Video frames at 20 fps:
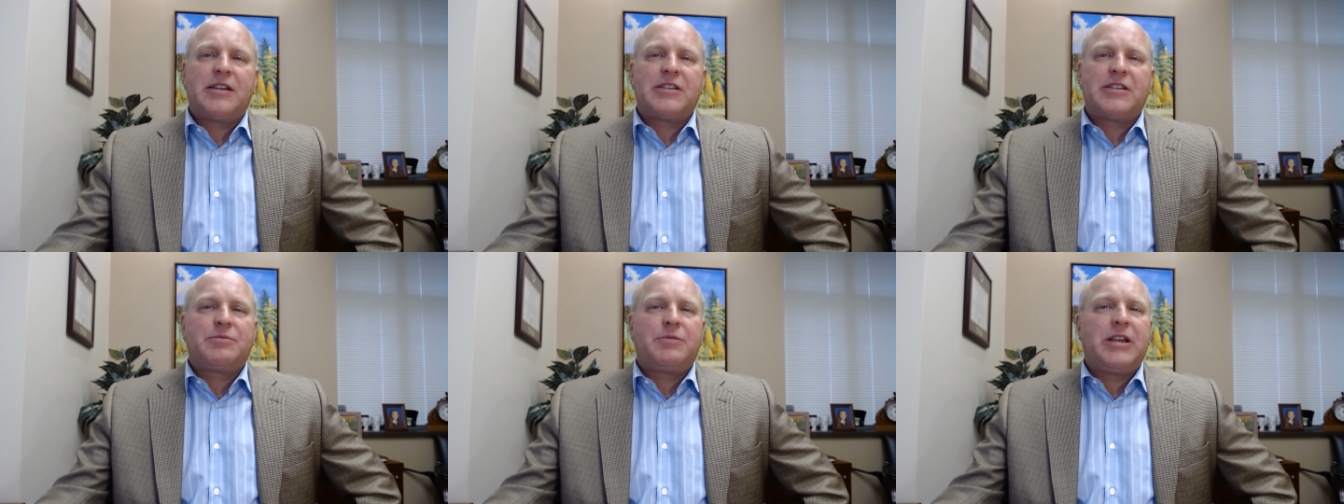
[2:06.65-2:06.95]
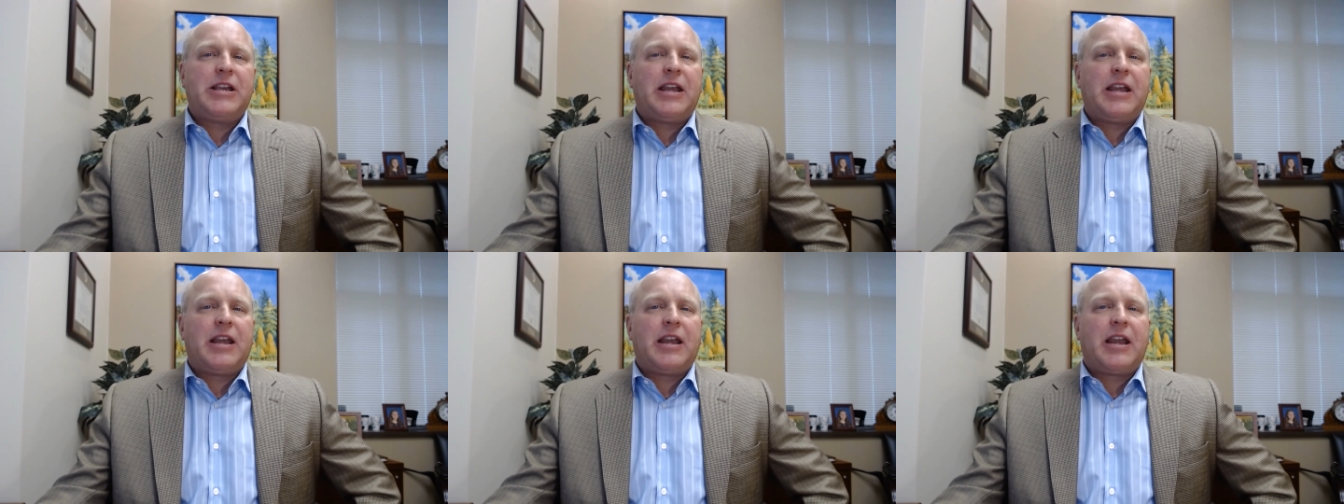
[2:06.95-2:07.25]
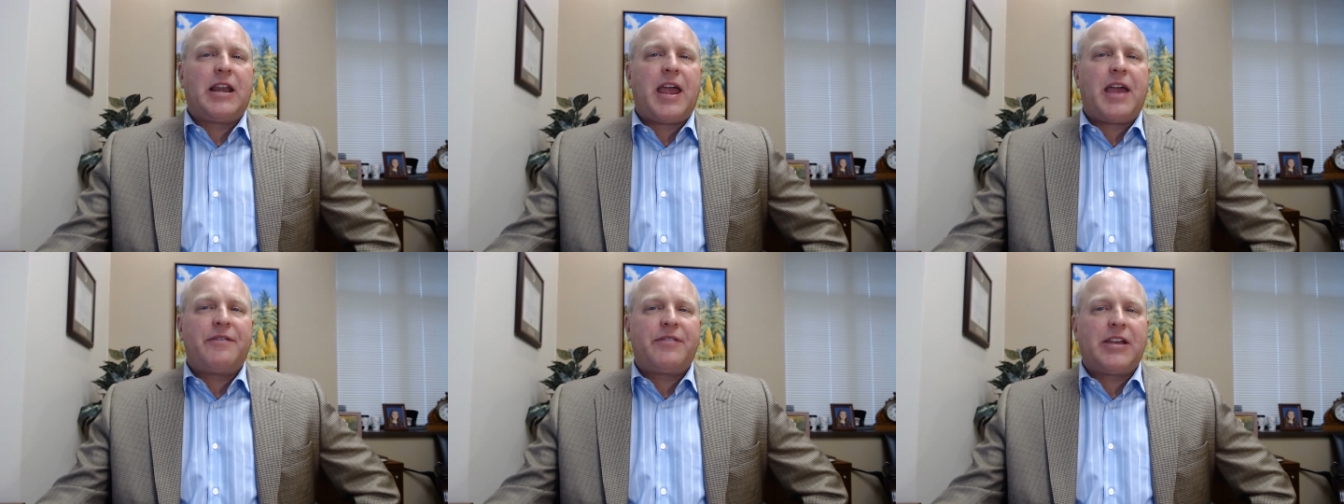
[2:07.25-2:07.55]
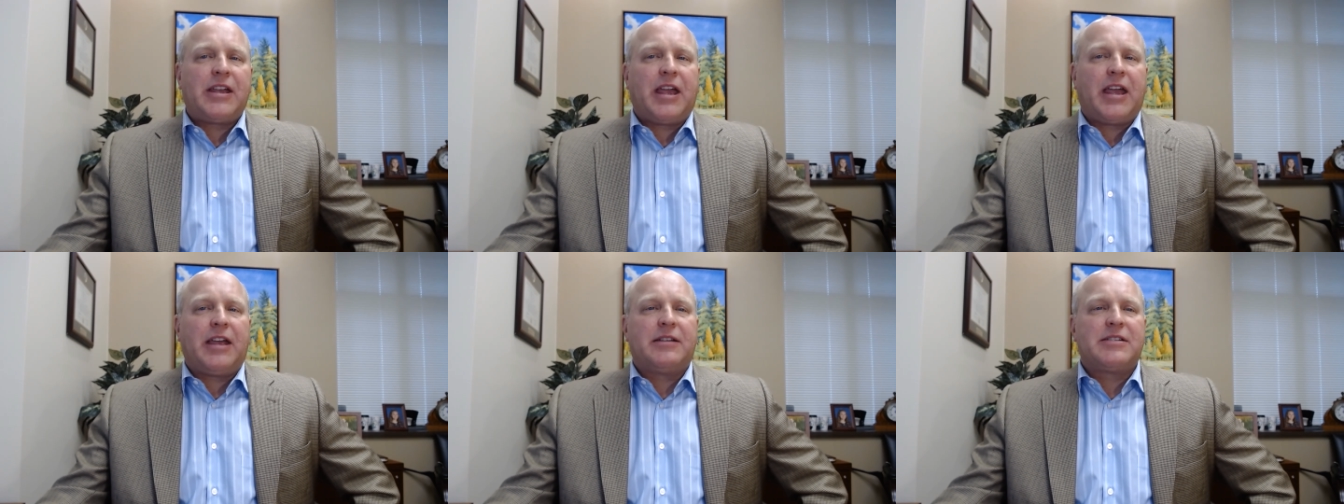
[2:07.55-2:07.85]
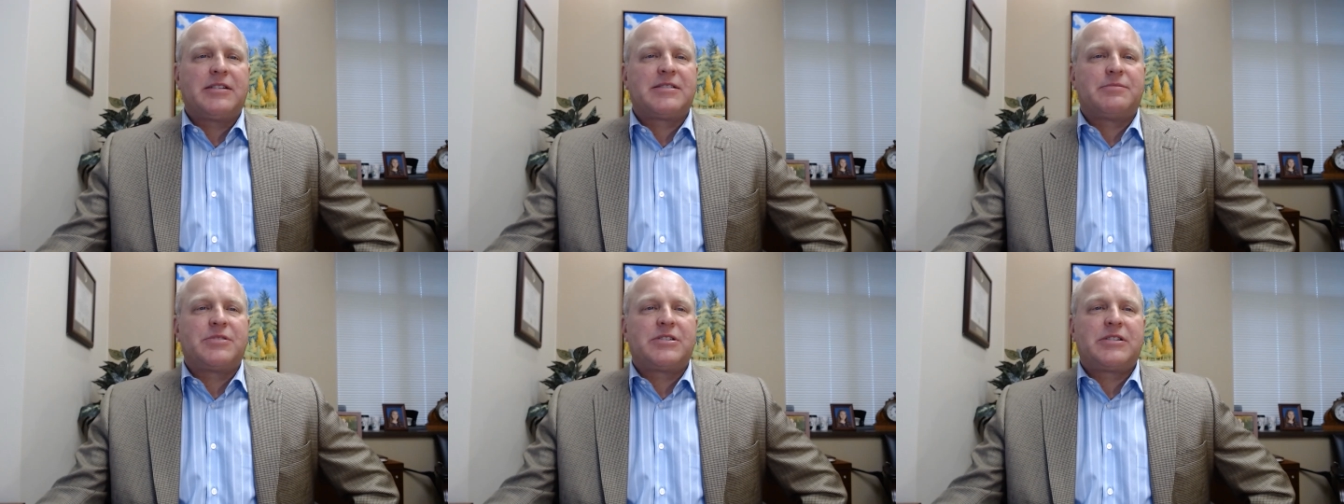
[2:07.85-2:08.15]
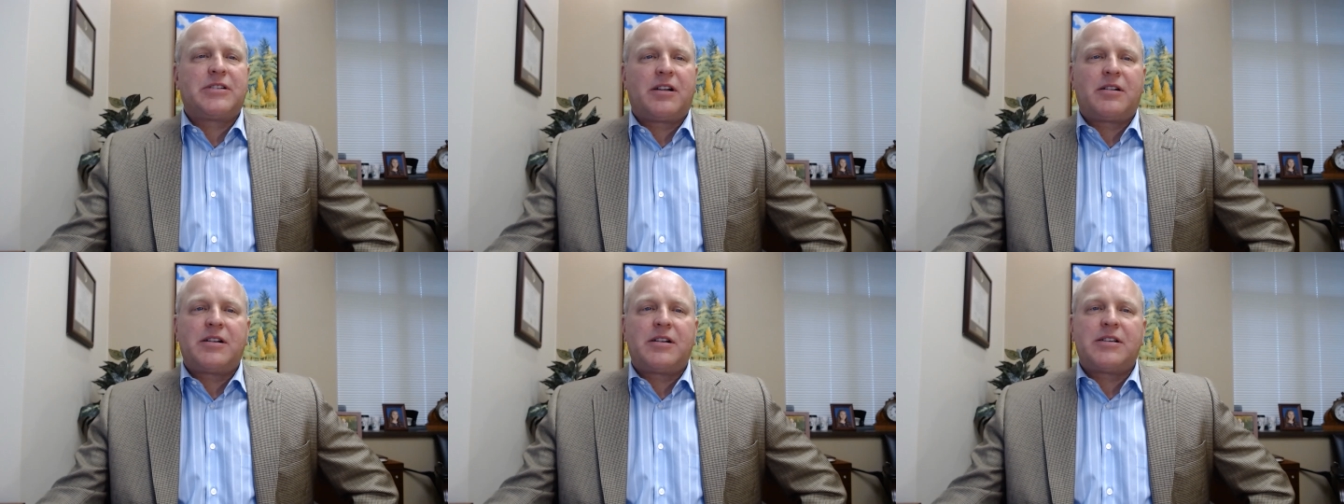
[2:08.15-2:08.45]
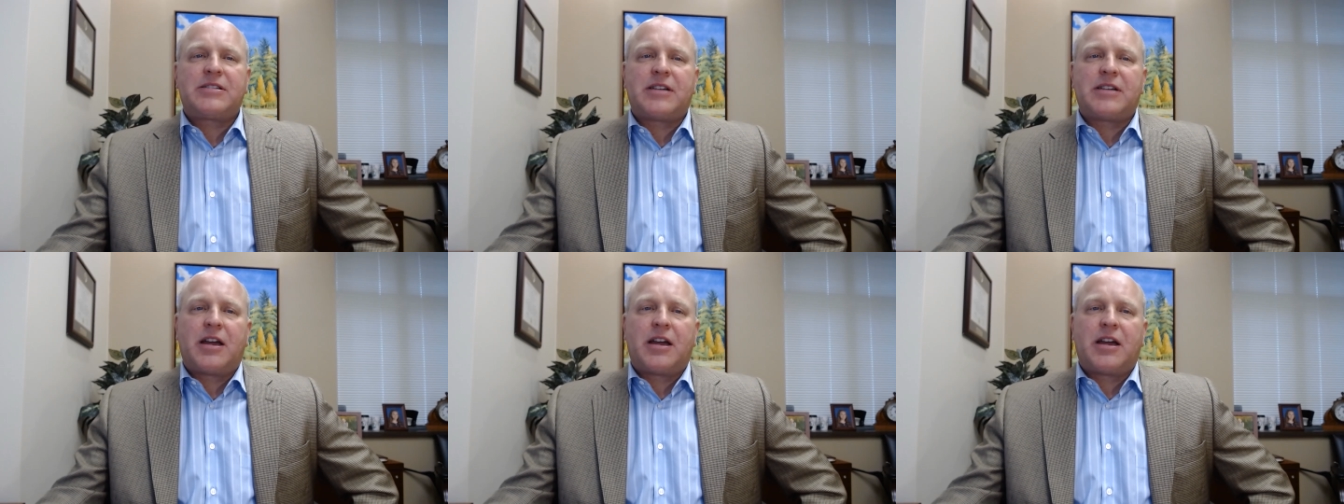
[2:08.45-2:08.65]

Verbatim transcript: as we navigate some serious